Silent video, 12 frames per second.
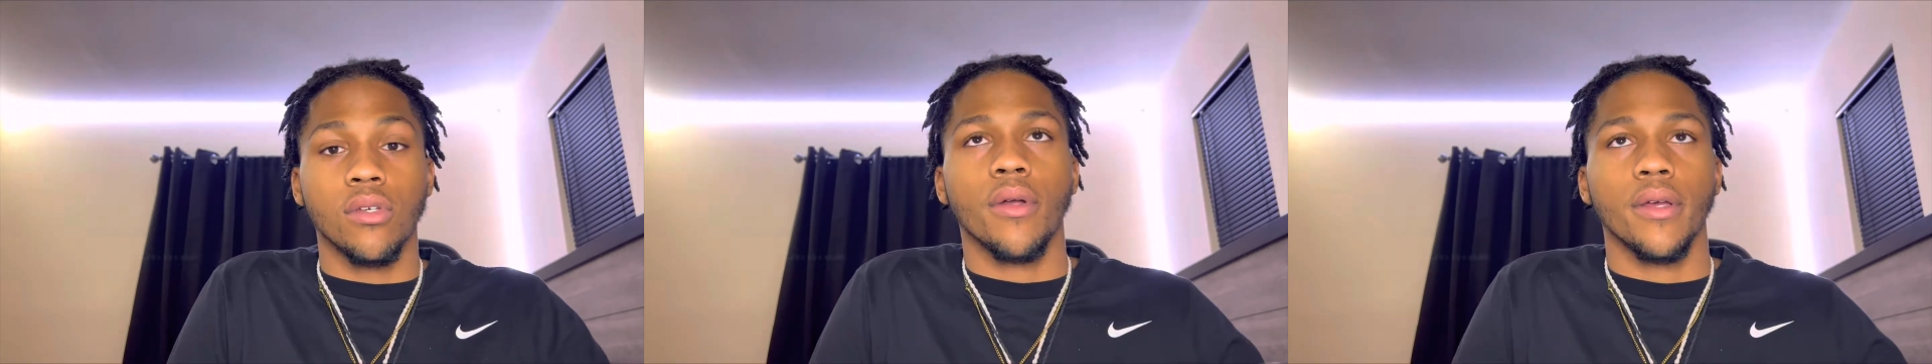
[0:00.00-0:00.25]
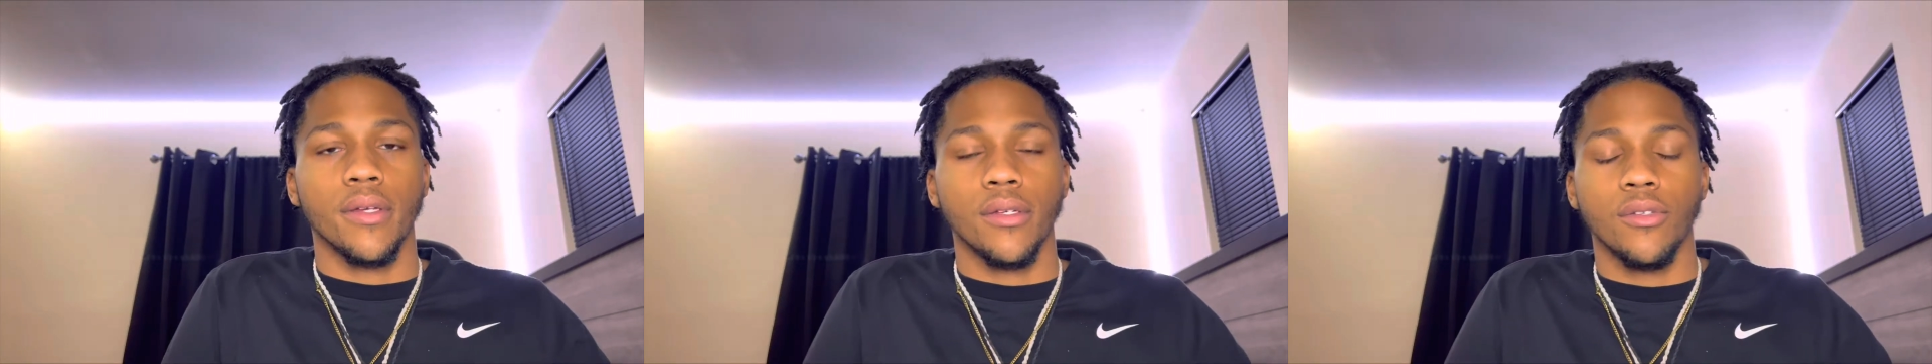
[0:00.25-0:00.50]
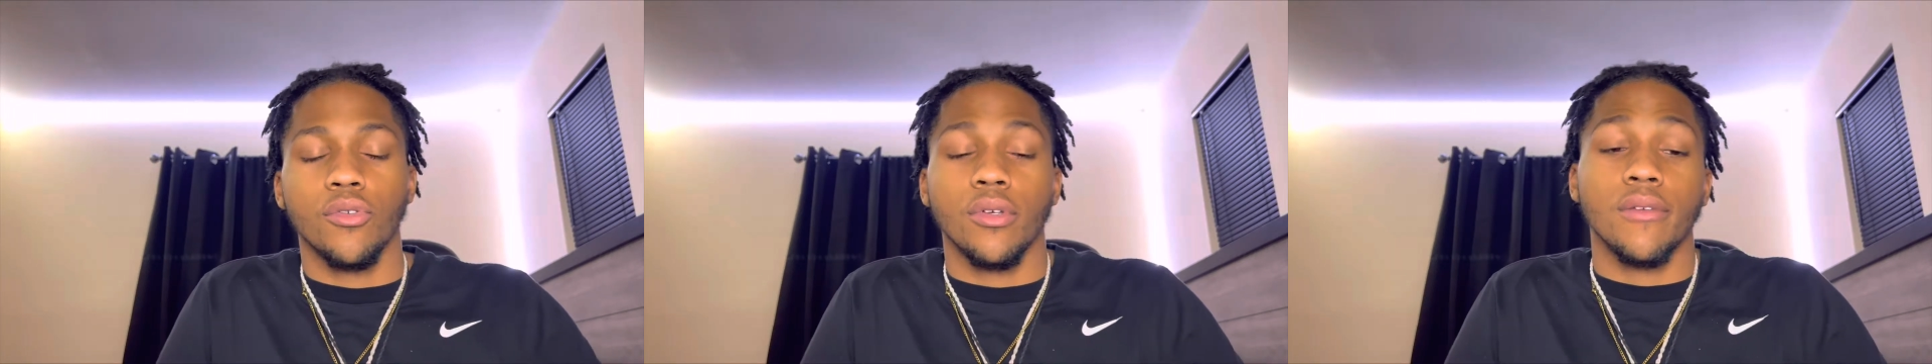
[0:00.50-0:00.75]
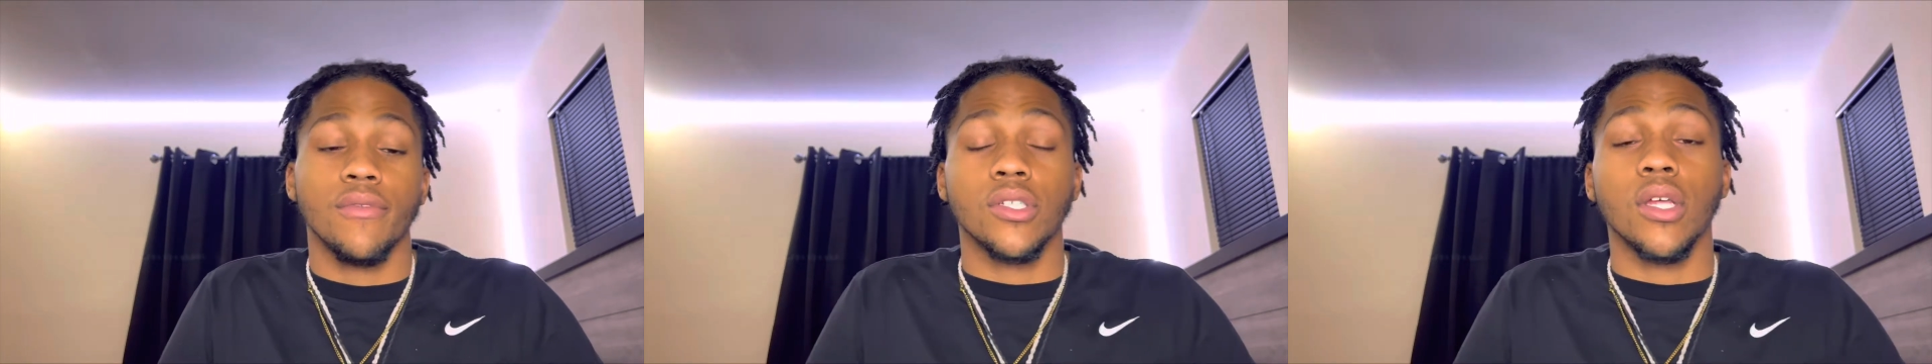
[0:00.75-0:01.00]
okay you can
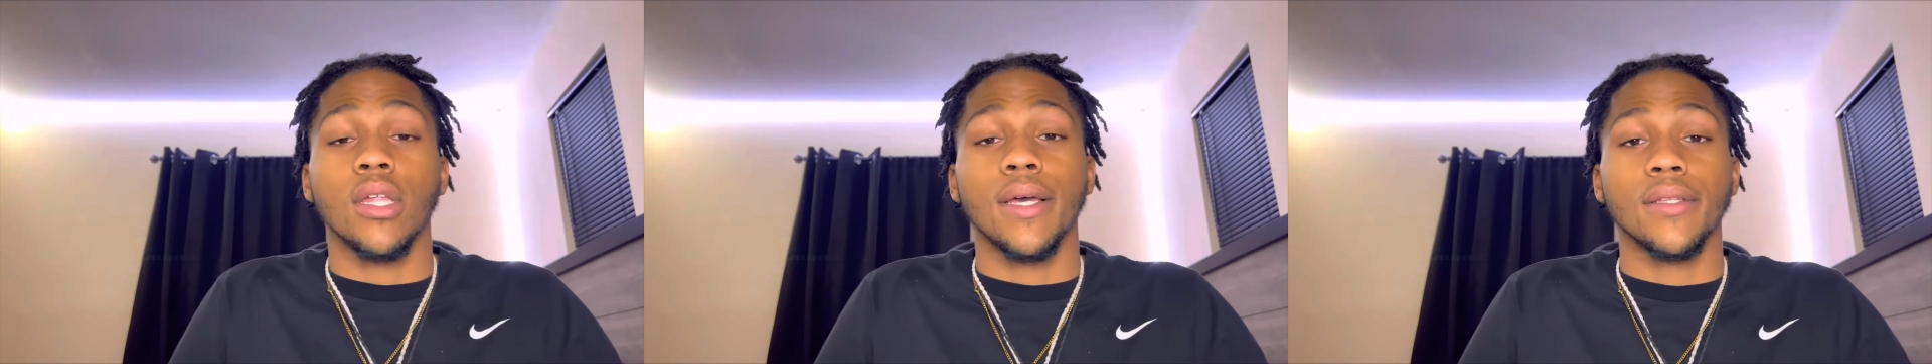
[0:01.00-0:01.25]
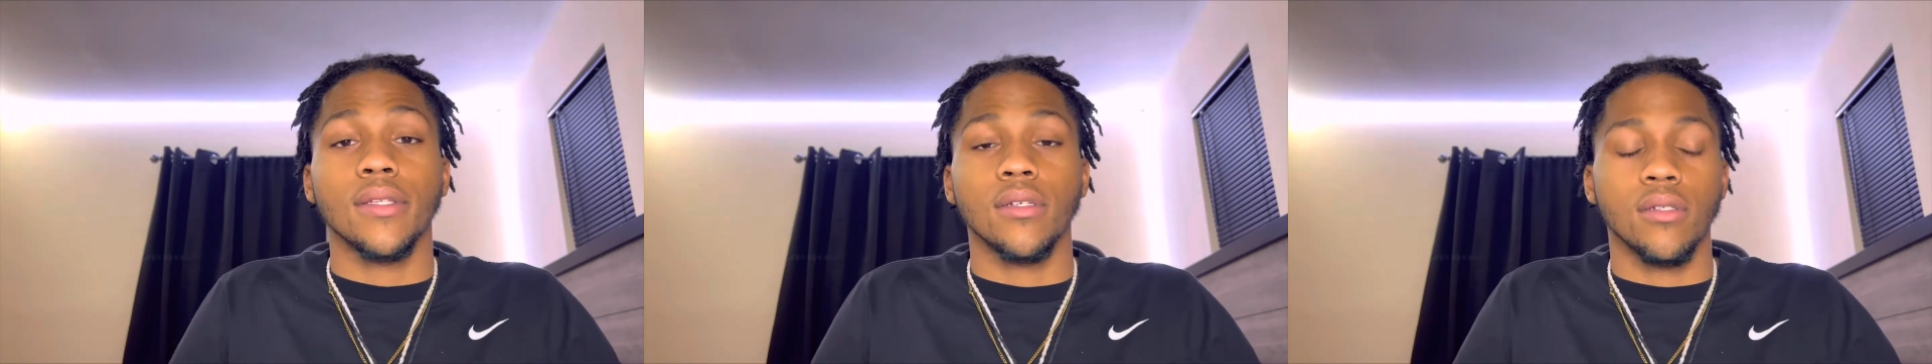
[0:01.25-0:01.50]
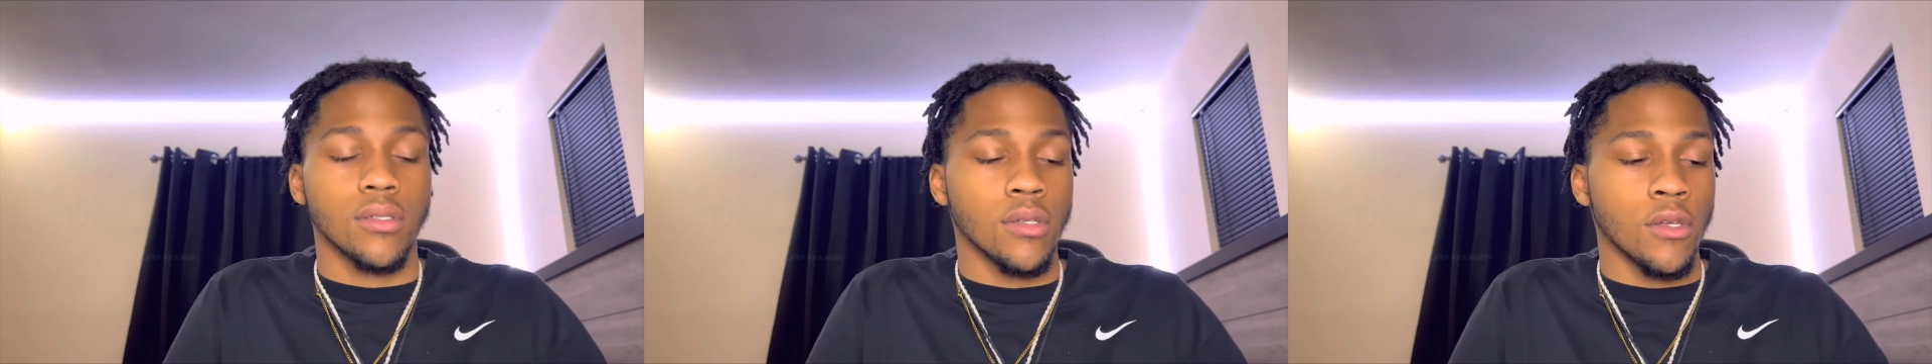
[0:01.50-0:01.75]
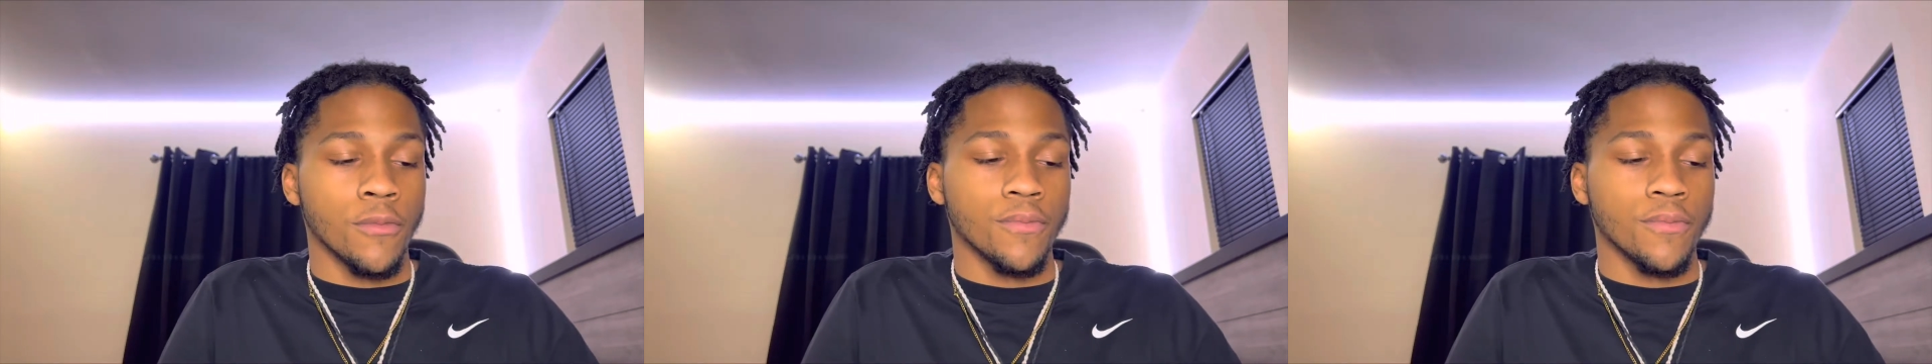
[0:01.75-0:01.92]
even start like this